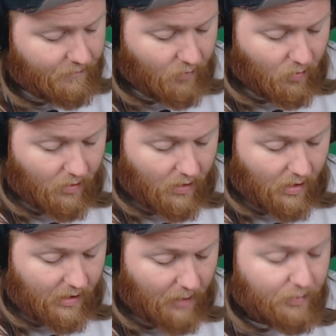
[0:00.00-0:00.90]
for
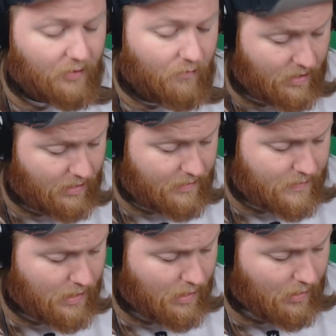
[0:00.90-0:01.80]
a couple of
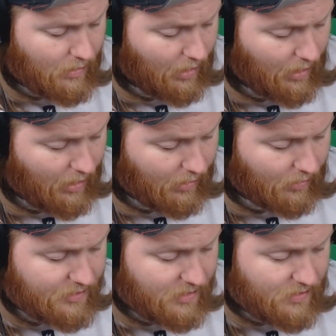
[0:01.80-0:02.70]
weeks,
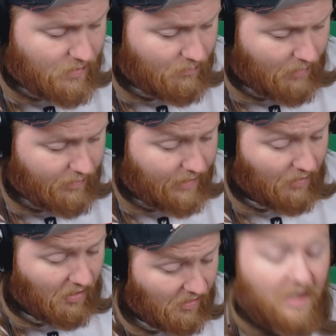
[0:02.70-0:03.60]
closer to a month
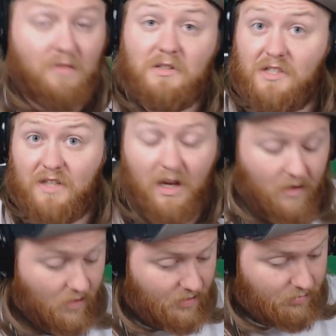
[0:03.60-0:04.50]
now already, which is kind
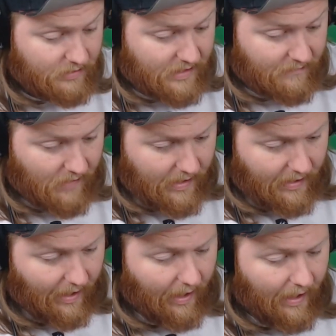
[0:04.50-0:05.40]
of hard to believe.
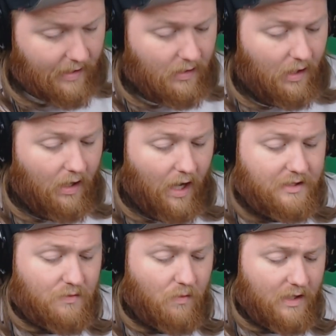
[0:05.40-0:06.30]
And I
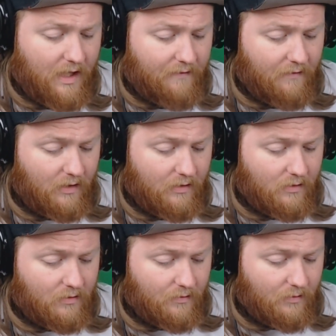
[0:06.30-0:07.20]
just wanted to give a
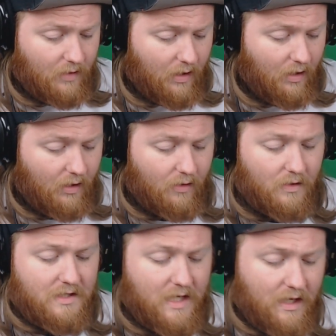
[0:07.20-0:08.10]
little
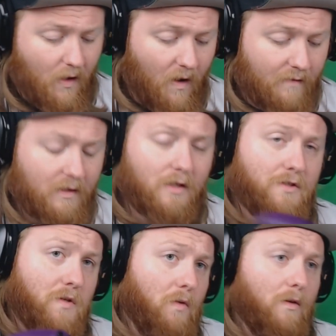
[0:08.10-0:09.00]
critique on the
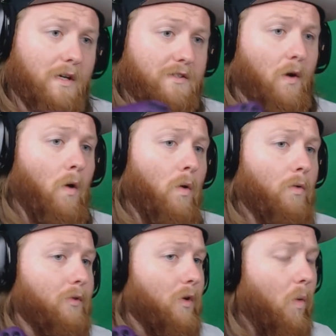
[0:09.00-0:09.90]
controller as a
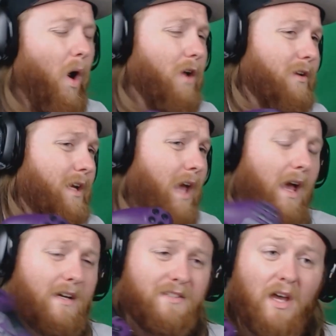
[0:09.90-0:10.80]
whole, the quality,
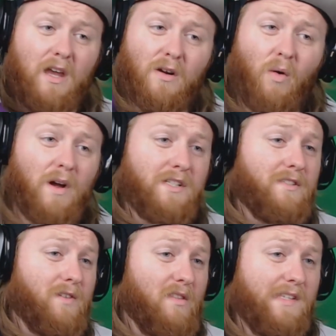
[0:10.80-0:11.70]
because I hear
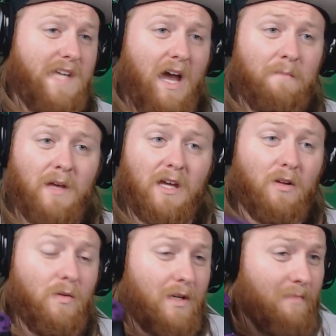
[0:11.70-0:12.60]
questions all the time,
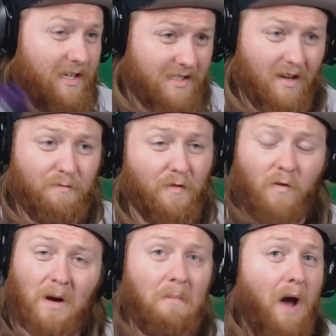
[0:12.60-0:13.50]
including myself
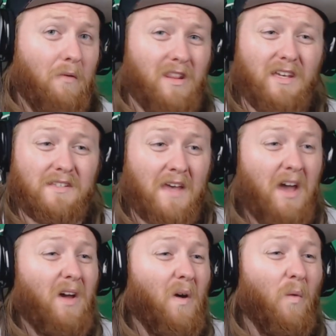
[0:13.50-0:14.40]
before I bought one of these.
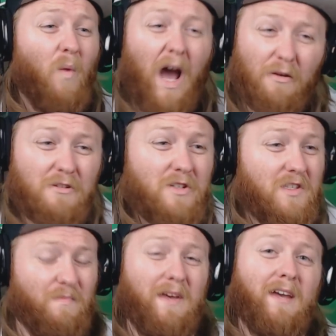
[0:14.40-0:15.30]
Why would you
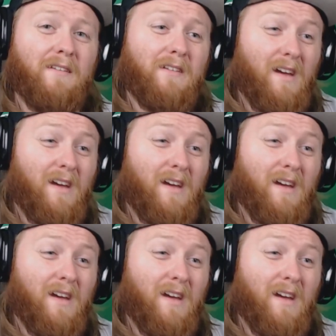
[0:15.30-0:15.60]
spend